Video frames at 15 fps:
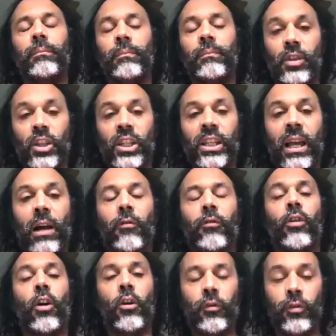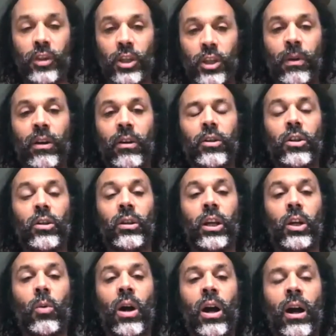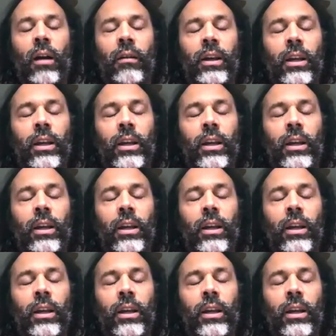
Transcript: self-growth, to spiritual inquiry,